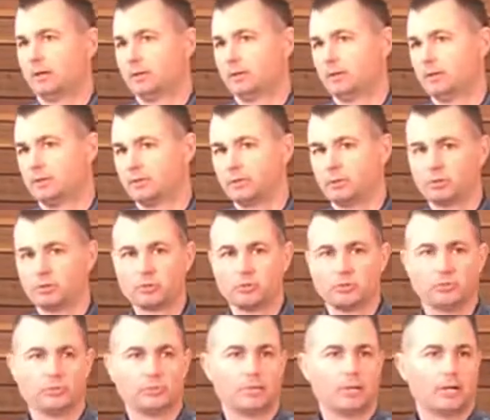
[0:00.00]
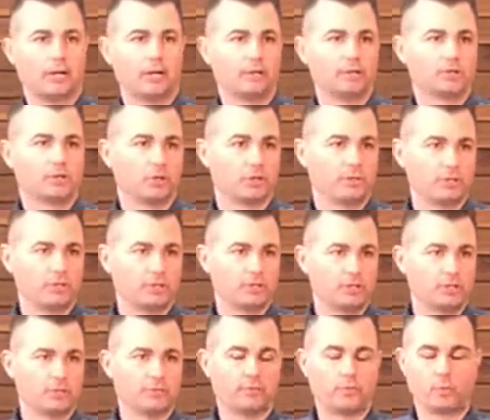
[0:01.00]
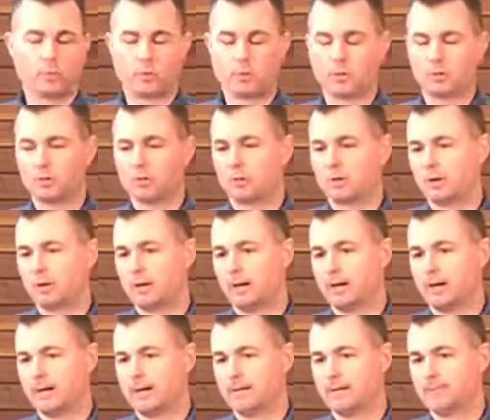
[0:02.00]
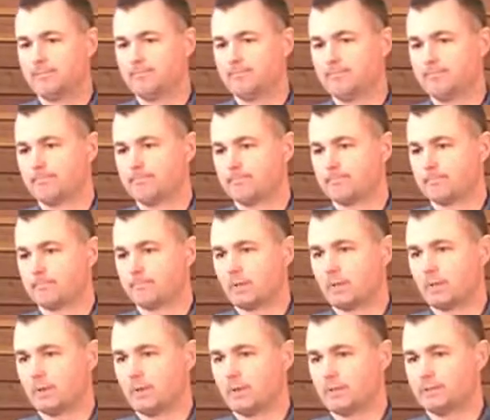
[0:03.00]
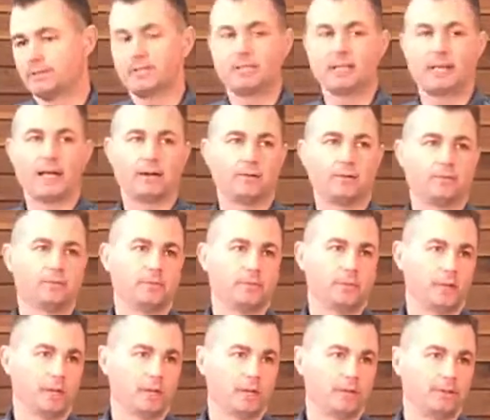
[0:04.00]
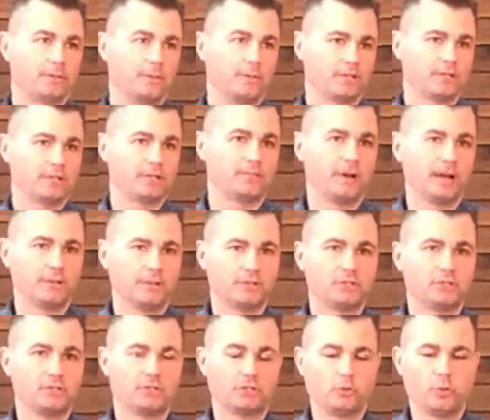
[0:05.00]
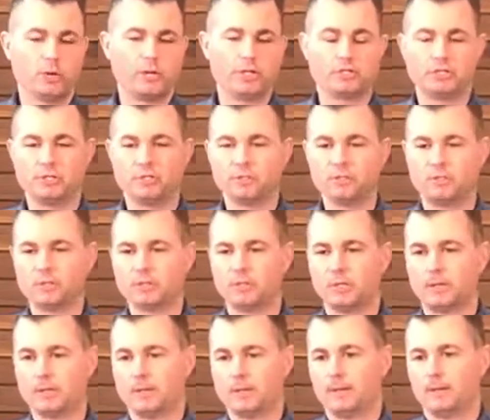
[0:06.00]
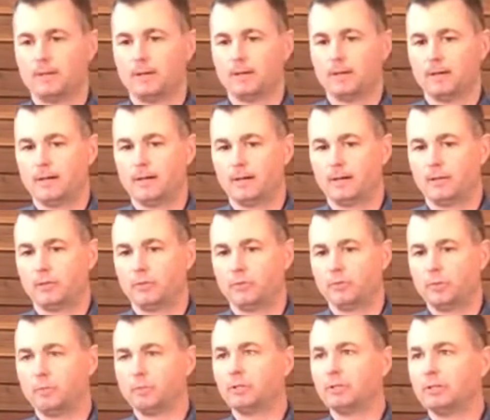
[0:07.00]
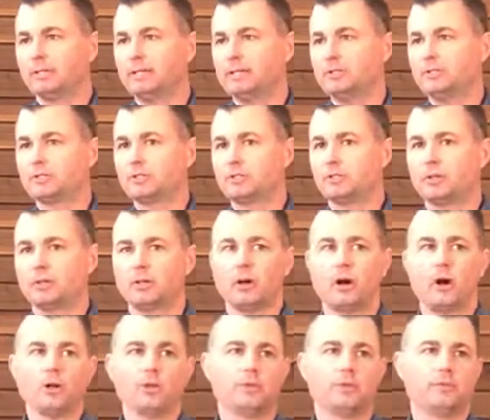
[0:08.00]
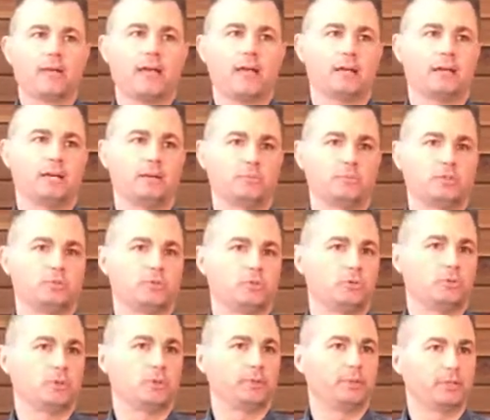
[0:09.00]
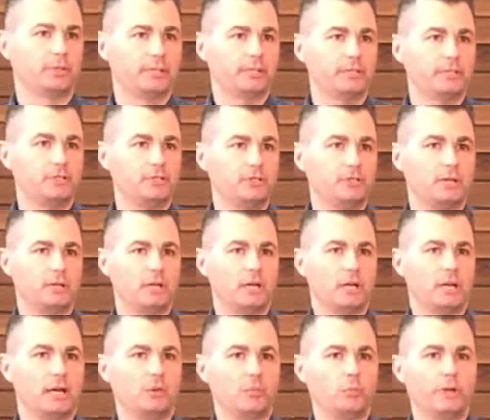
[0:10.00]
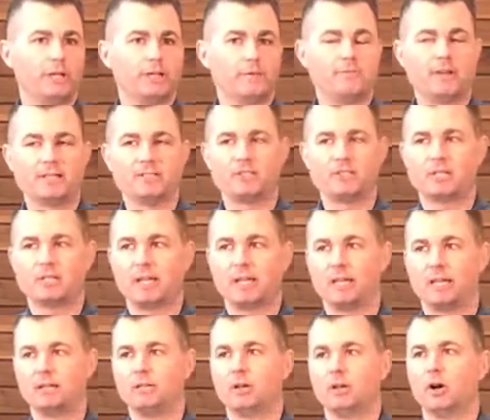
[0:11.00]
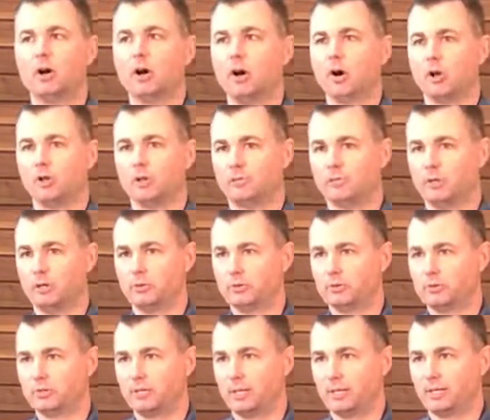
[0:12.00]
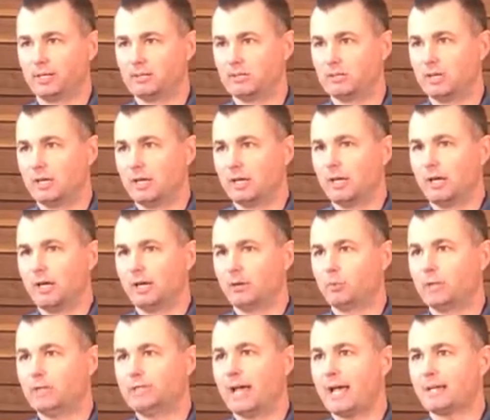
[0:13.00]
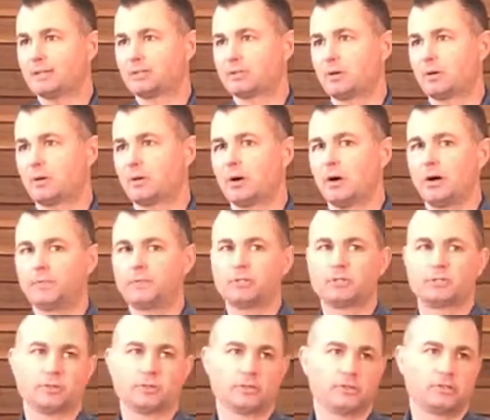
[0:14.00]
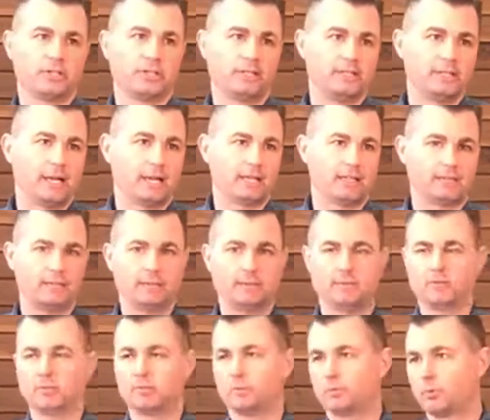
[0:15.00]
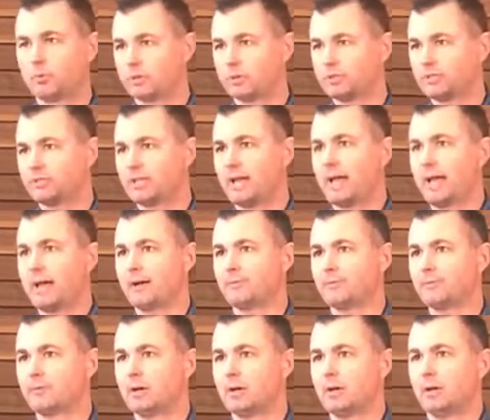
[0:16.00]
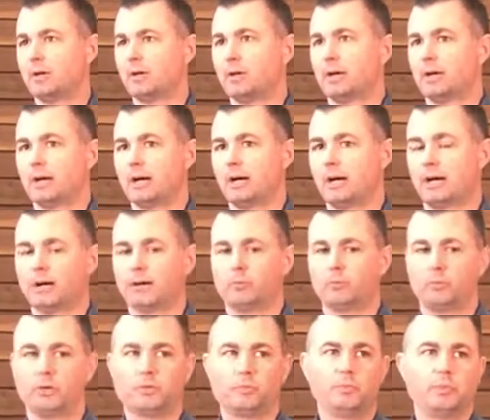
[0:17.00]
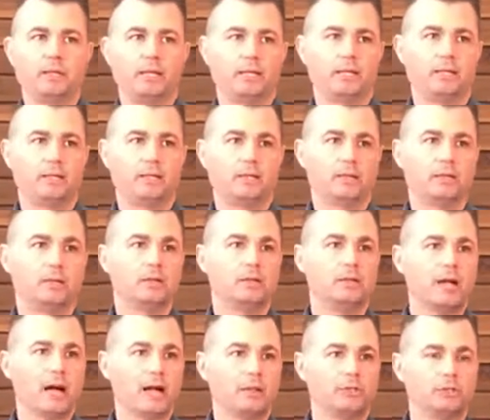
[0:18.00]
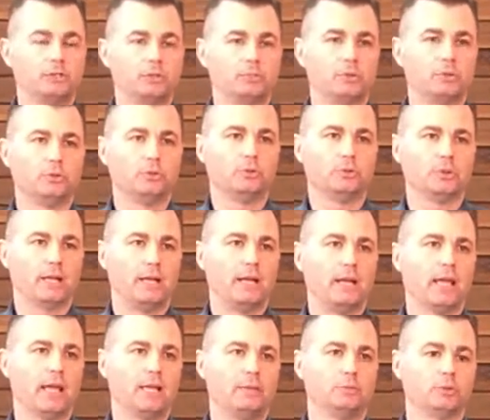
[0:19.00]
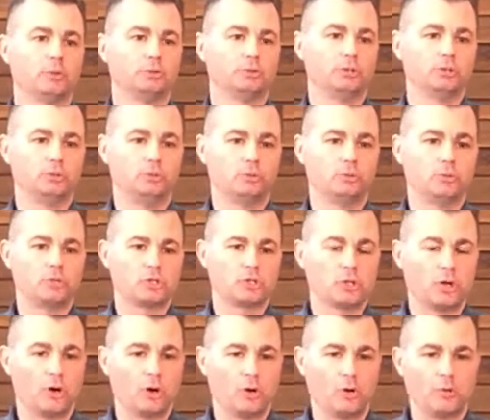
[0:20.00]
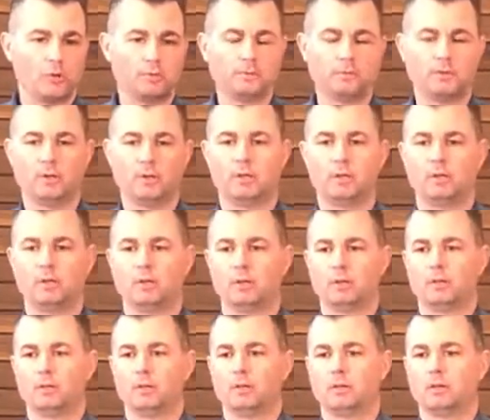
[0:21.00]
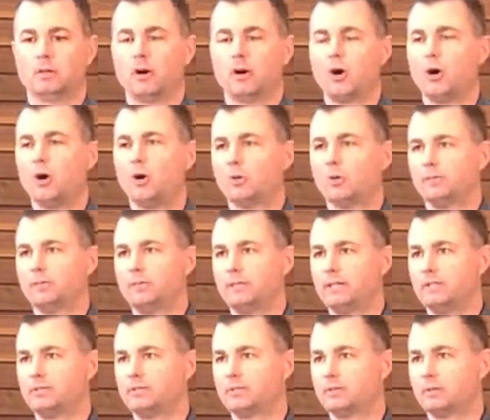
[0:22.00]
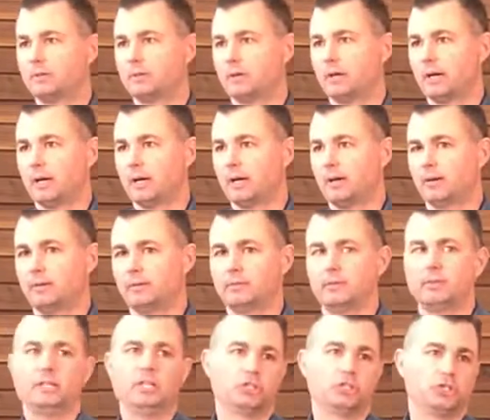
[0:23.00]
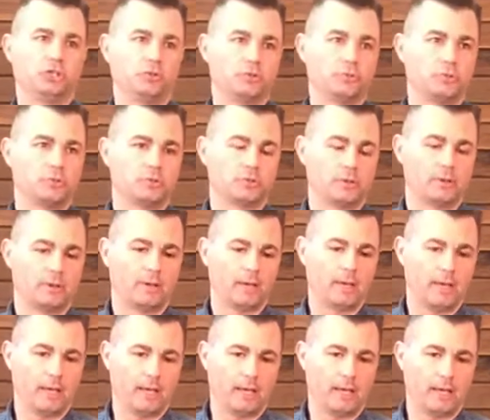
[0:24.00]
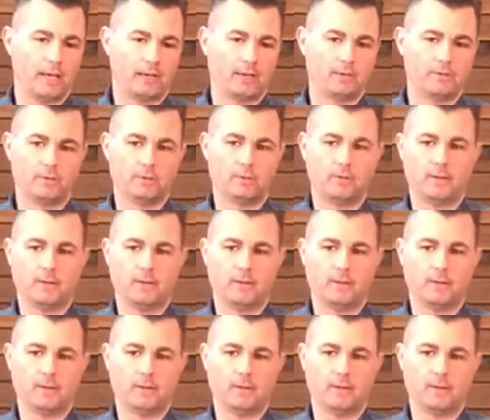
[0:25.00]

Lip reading: social services for to get out of domestic violence situations. The police, all of that comes to the police, and we investigate all of those things. And we task our officers, detectives, support staff with being knowledgeable and able to solve all of these issues. And